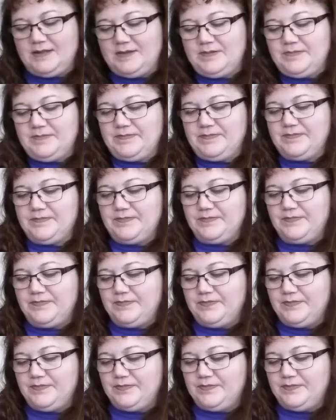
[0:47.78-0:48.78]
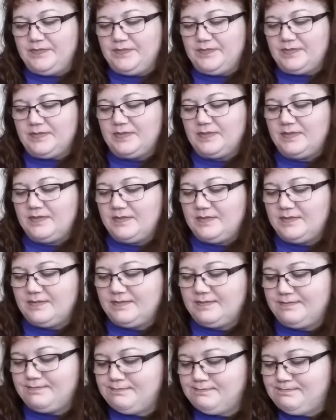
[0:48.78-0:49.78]

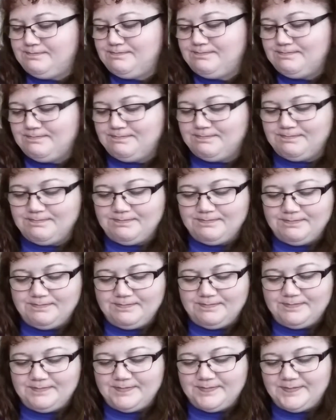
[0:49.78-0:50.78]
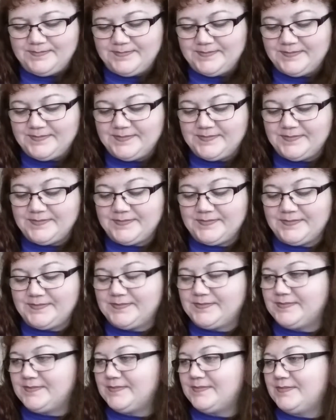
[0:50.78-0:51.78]

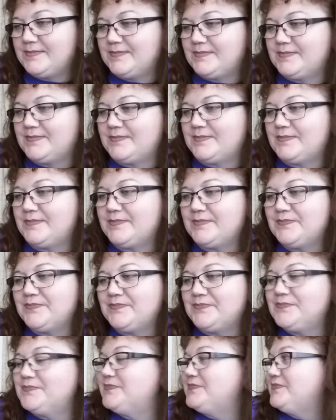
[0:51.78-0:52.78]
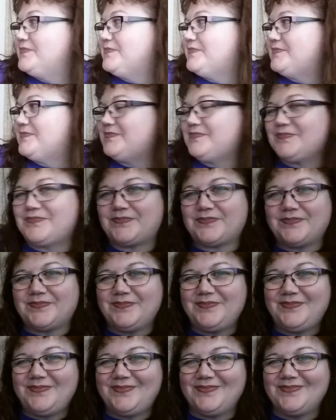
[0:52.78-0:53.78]

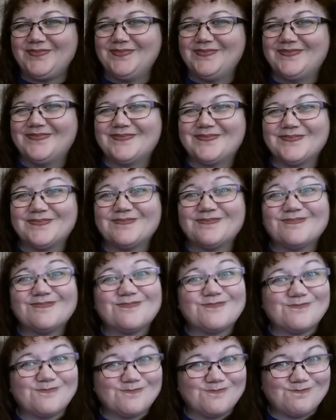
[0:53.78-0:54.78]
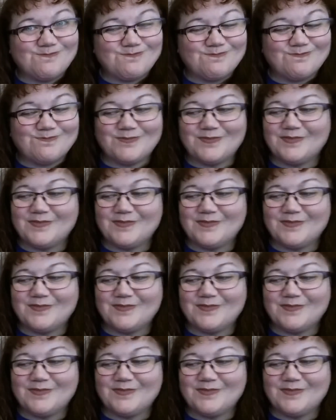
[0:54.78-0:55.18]
This person isn't speaking.